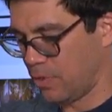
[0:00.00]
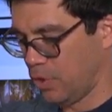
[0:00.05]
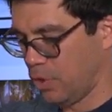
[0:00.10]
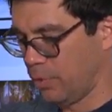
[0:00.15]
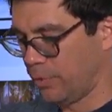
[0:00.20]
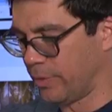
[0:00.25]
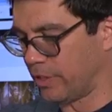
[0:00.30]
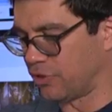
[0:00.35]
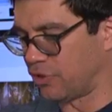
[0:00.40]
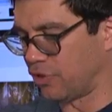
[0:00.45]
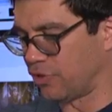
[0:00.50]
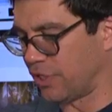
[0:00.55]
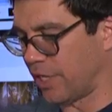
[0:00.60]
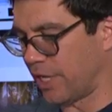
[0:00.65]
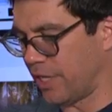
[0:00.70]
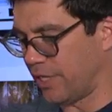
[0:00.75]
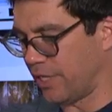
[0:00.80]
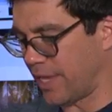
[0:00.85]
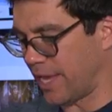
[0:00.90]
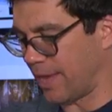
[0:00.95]
Who else is
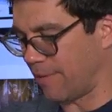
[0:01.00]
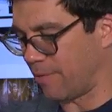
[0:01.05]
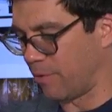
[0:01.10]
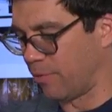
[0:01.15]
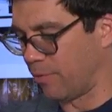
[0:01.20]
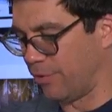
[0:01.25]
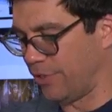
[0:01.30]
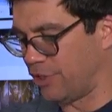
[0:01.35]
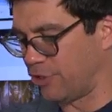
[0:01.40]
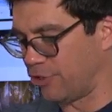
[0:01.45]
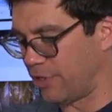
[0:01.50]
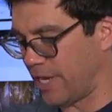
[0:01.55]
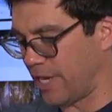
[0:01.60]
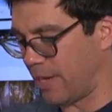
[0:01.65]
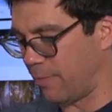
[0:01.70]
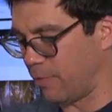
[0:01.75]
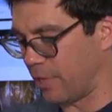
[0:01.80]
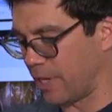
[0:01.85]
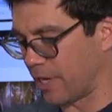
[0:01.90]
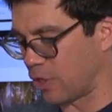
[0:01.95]
getting in the AM? I'm gonna read your
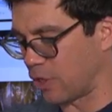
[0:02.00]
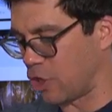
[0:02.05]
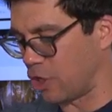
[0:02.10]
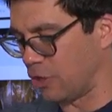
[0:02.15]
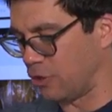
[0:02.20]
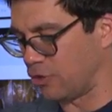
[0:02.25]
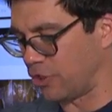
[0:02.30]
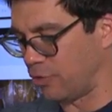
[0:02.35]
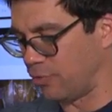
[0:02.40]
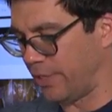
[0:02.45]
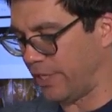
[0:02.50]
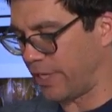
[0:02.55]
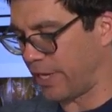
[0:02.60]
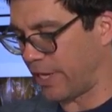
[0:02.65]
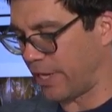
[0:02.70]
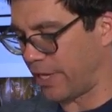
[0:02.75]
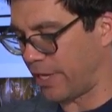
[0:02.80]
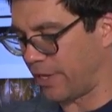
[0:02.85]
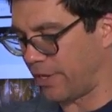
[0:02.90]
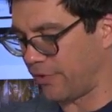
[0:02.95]
name. We got Carlos
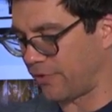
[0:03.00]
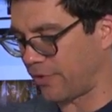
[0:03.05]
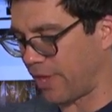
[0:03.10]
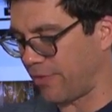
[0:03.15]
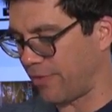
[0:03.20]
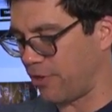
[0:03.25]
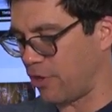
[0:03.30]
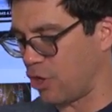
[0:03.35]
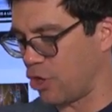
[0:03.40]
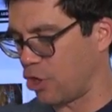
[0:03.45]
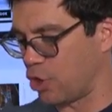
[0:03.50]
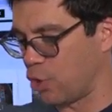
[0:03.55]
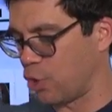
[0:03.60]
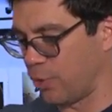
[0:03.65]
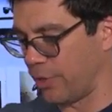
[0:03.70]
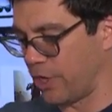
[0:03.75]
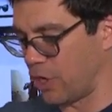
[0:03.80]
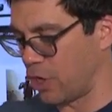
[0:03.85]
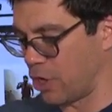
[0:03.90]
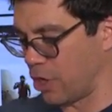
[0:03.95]
Henriquez, Ethan
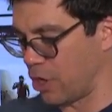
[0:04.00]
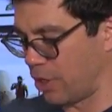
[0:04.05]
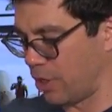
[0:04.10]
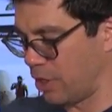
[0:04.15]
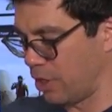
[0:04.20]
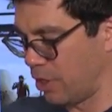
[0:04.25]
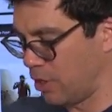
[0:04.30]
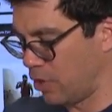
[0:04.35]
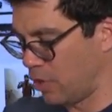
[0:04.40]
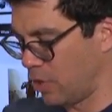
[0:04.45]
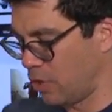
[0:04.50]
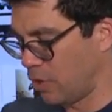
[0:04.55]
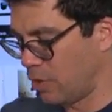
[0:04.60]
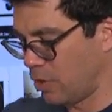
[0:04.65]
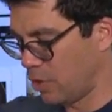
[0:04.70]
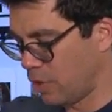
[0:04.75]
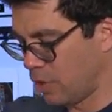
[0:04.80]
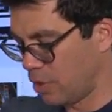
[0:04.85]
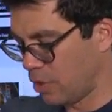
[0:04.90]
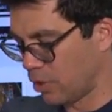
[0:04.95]
Corion,
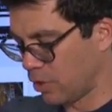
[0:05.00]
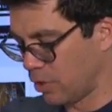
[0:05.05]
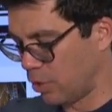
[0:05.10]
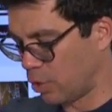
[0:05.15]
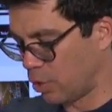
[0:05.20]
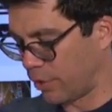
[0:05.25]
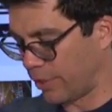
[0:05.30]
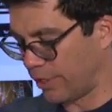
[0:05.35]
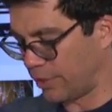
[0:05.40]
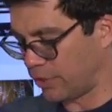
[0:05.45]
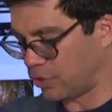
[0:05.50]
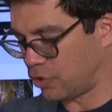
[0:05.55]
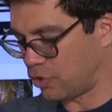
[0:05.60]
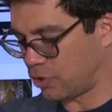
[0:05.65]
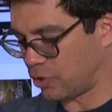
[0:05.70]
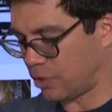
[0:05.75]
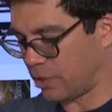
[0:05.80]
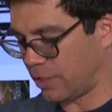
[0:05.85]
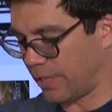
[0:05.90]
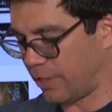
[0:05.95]

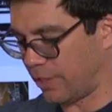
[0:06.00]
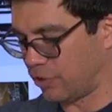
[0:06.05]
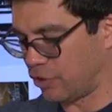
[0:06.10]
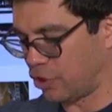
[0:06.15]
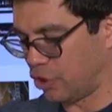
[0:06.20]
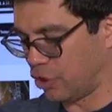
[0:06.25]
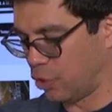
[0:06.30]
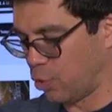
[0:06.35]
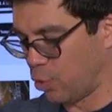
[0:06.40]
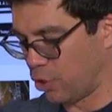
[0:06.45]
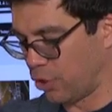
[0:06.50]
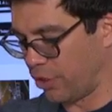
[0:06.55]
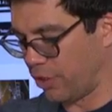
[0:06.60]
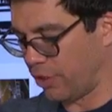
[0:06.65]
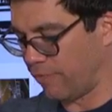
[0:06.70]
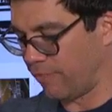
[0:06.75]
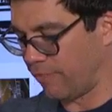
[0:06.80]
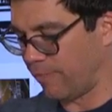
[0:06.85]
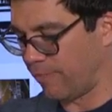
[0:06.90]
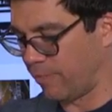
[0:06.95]
Lawrence, Harrison
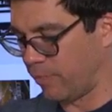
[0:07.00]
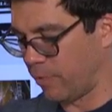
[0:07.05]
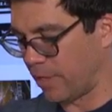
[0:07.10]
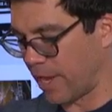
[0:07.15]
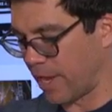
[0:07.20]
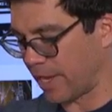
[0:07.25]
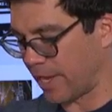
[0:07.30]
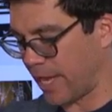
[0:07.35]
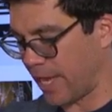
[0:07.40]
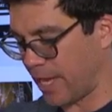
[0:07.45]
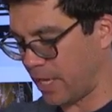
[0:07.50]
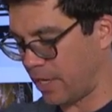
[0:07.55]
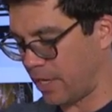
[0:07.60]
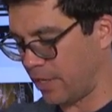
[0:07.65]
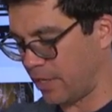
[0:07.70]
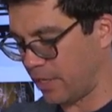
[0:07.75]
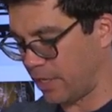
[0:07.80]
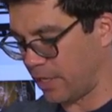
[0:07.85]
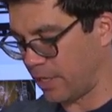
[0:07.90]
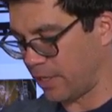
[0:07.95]
Gordon. We got
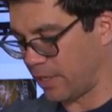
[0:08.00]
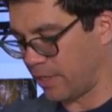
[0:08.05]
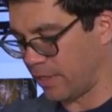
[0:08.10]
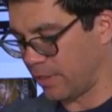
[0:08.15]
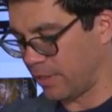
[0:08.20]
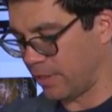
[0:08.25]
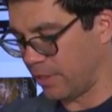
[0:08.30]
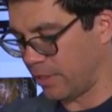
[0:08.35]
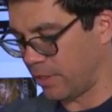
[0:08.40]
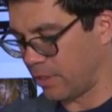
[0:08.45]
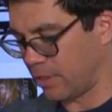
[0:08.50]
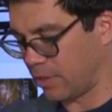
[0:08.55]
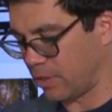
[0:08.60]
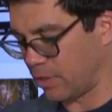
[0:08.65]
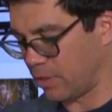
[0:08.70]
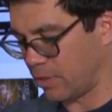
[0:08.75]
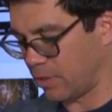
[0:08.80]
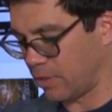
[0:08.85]
Canada in here.